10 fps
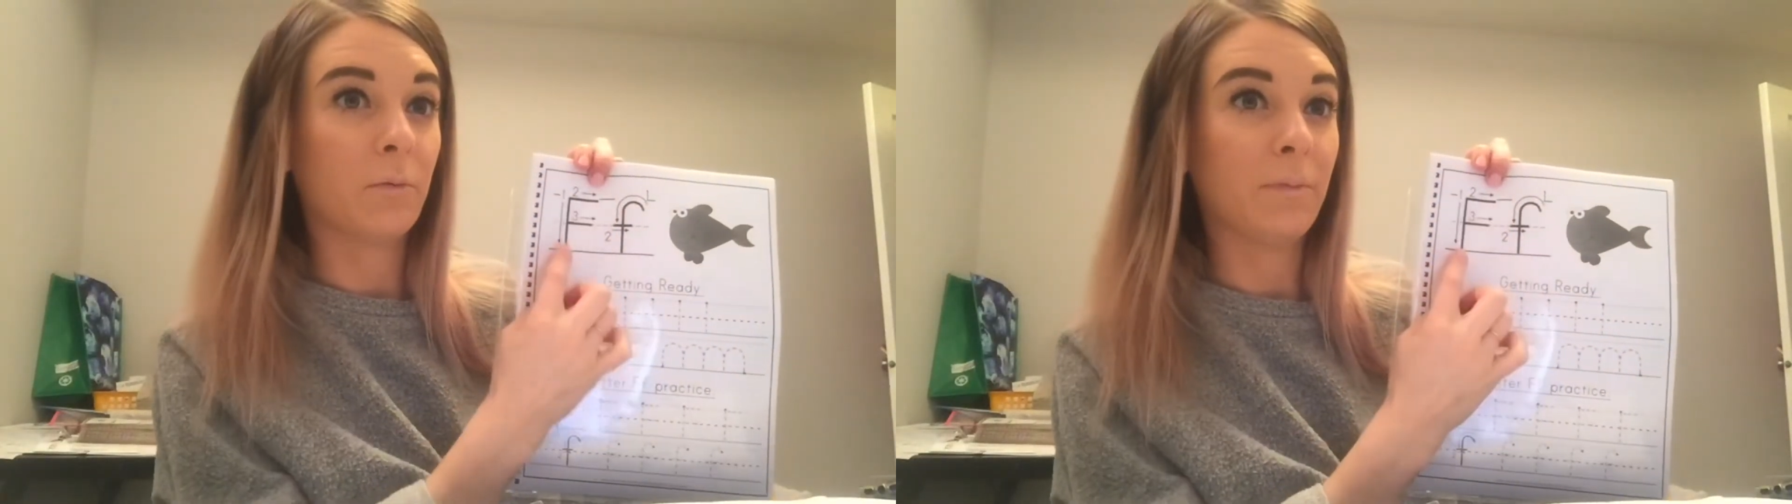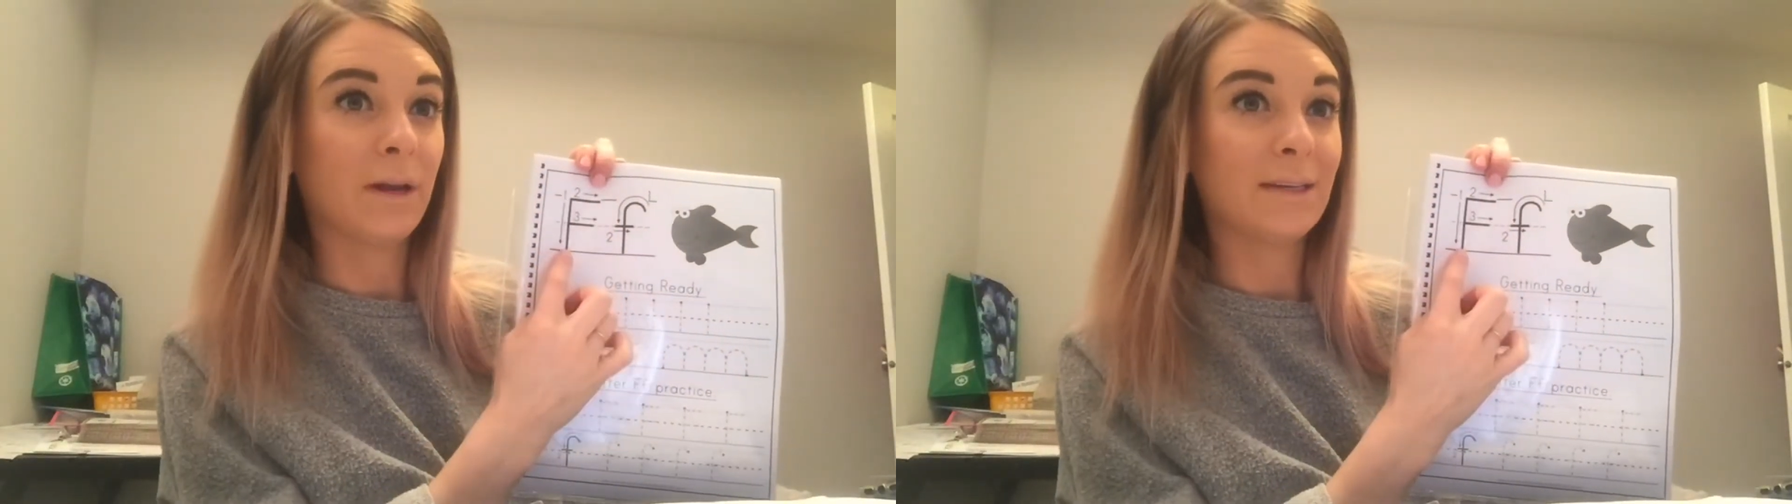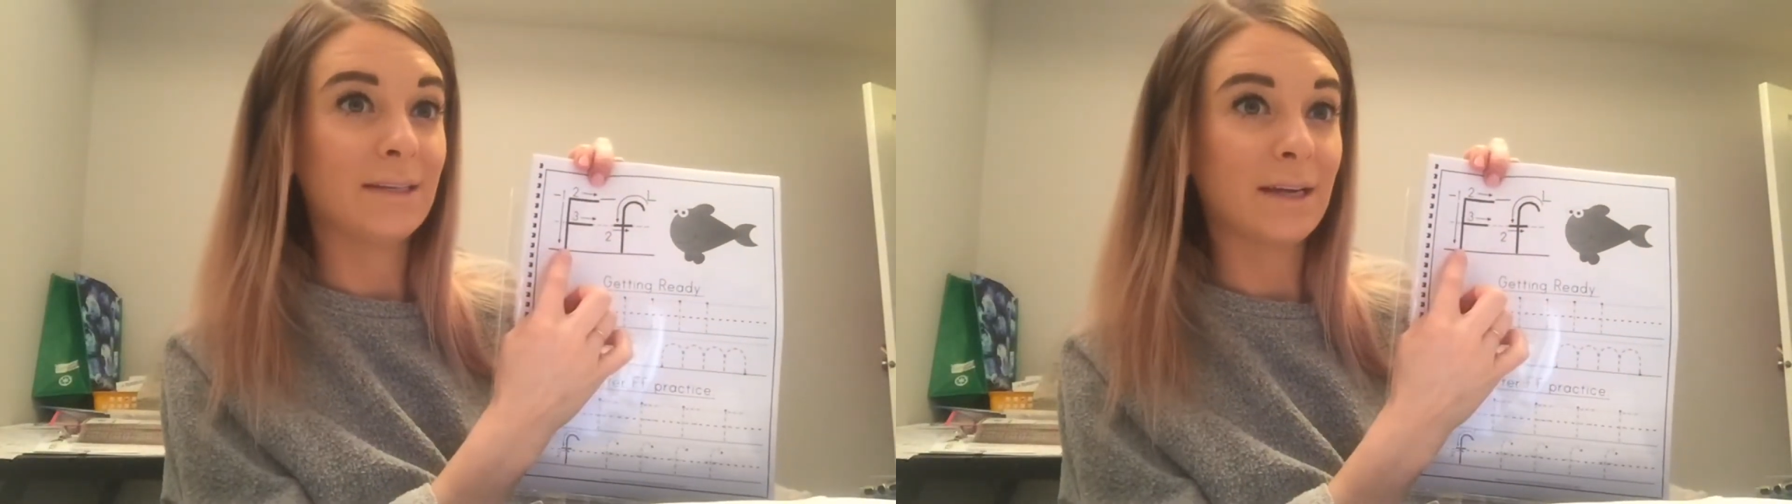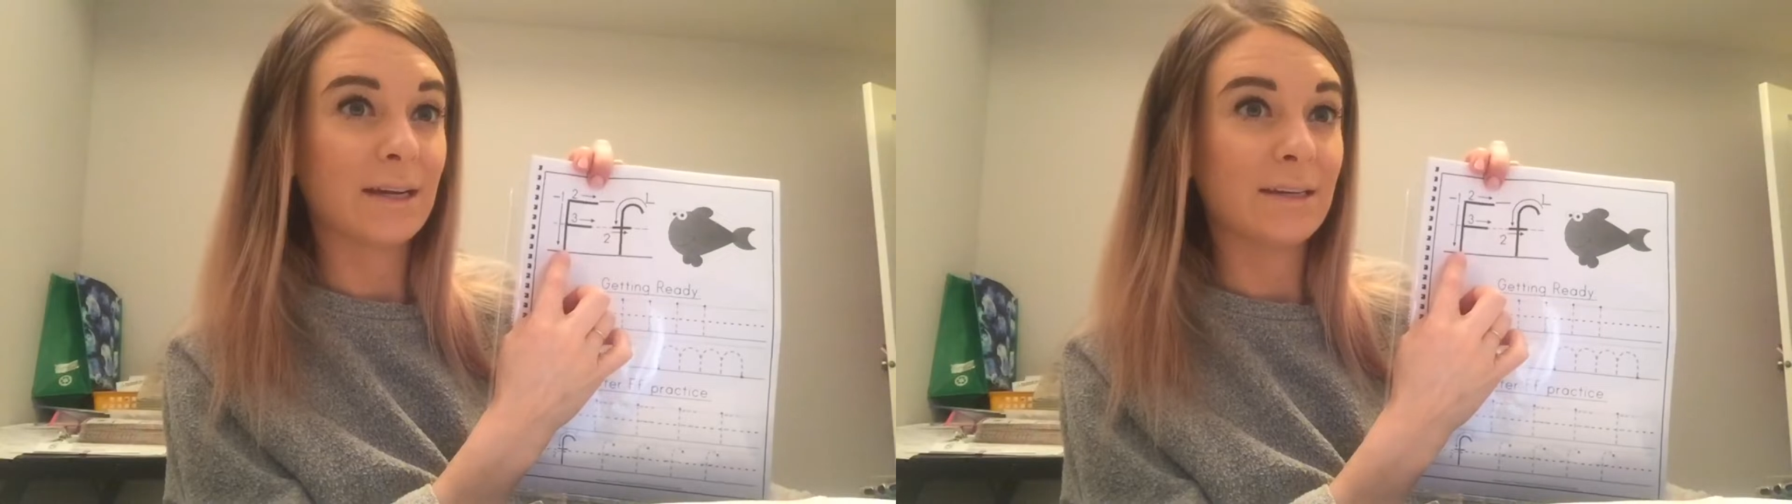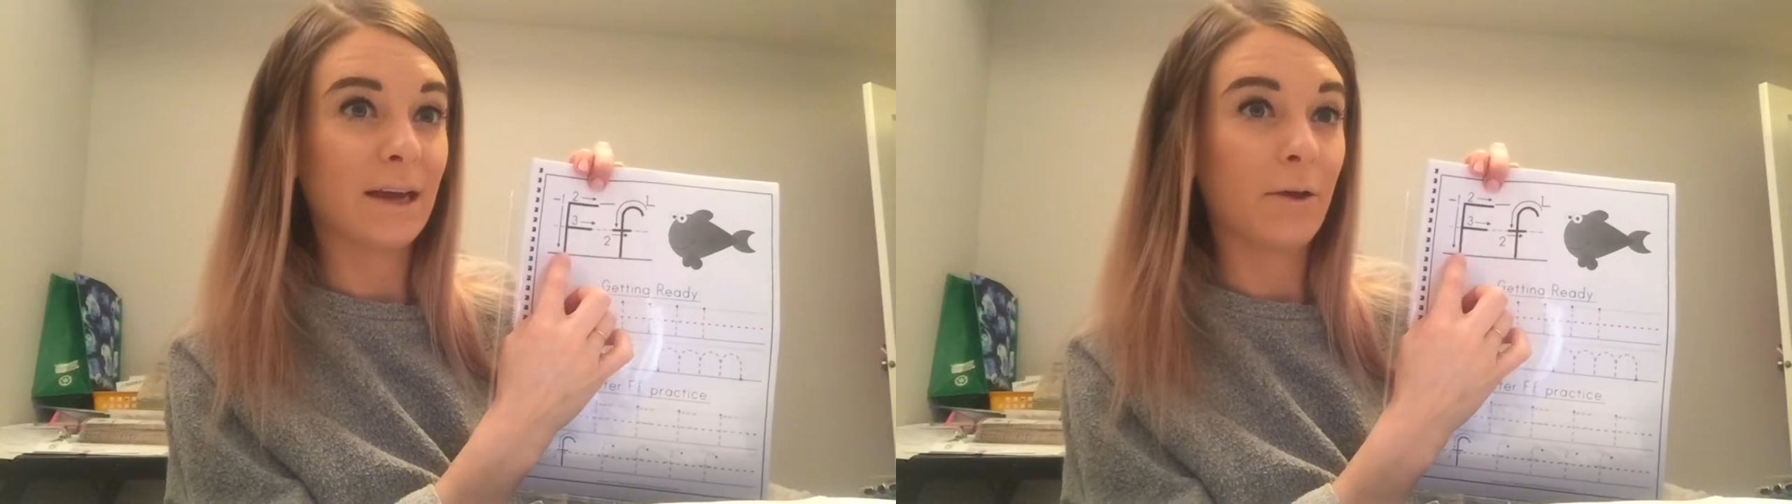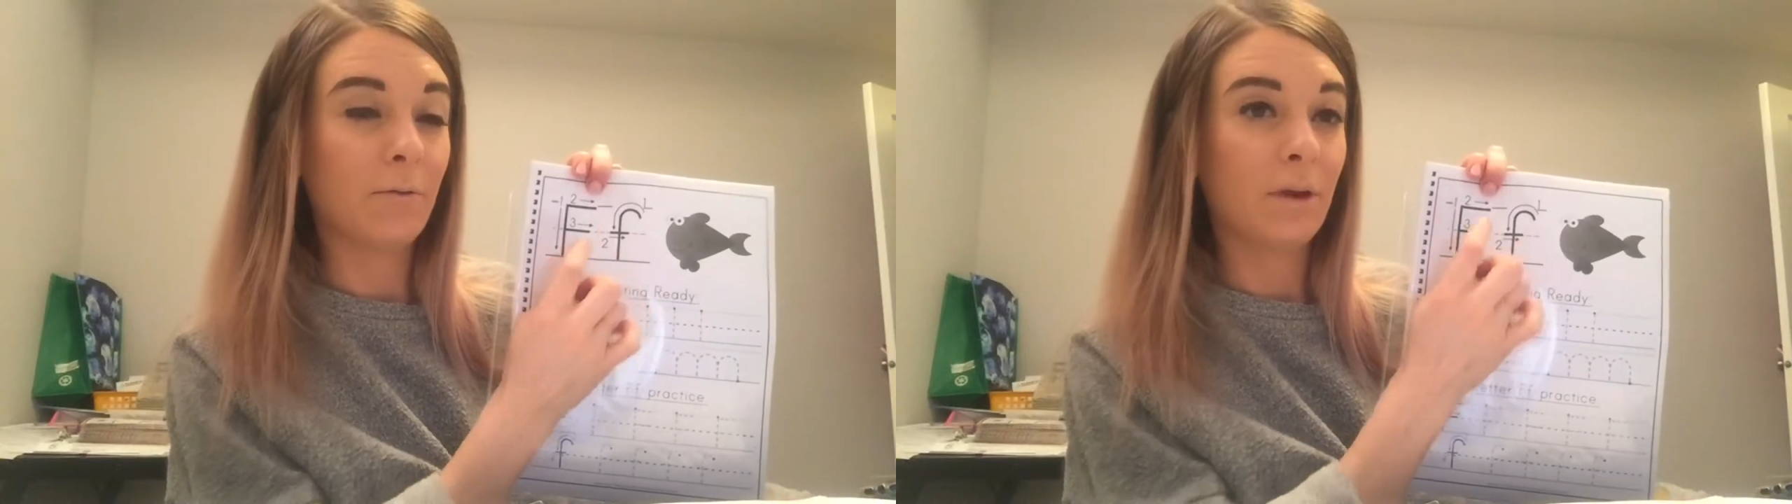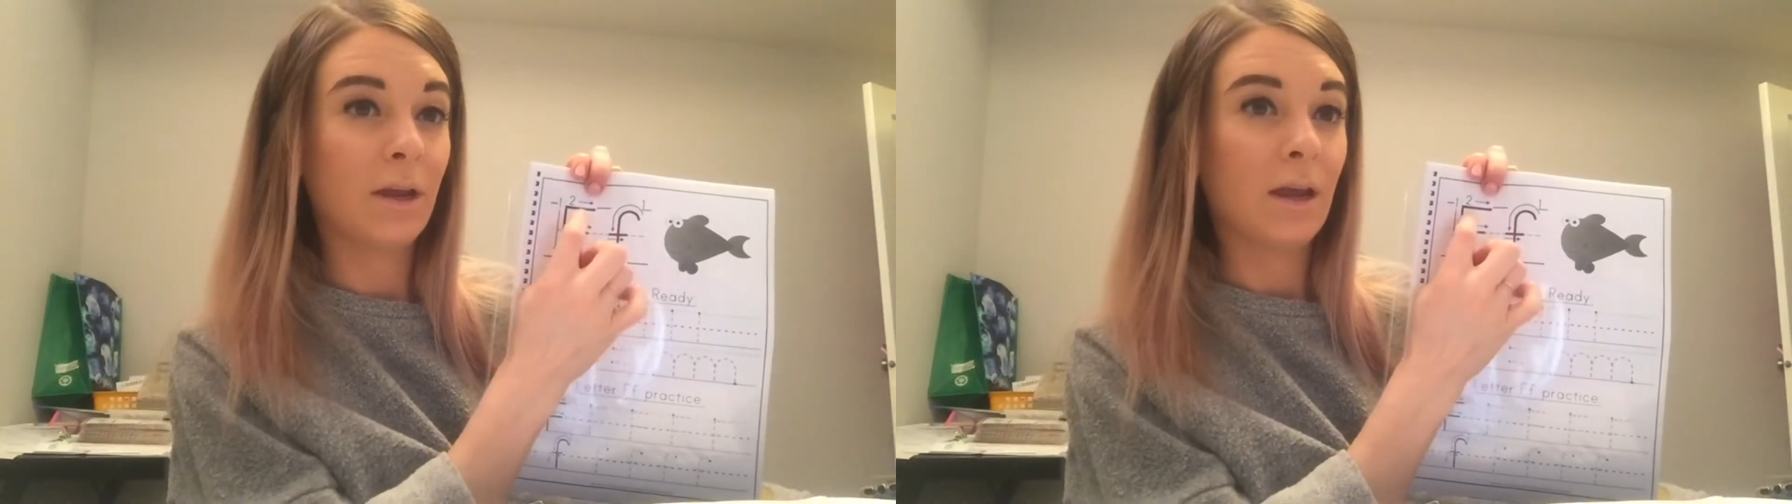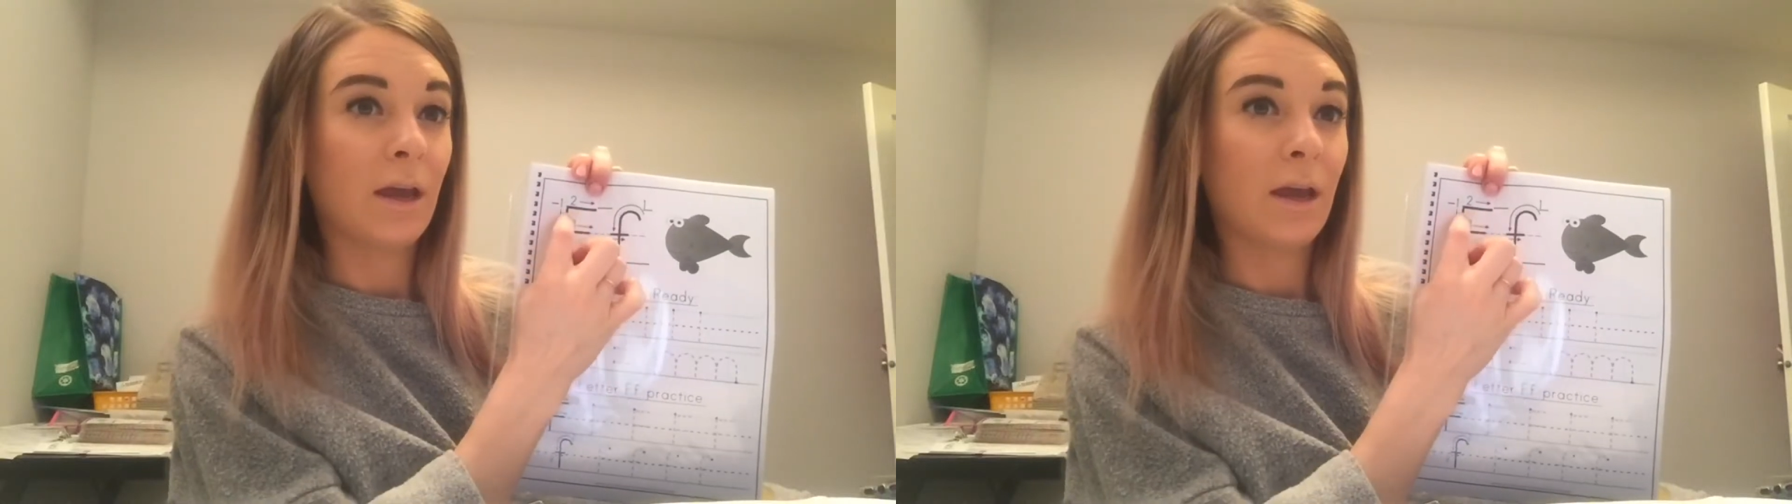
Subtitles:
big stick down,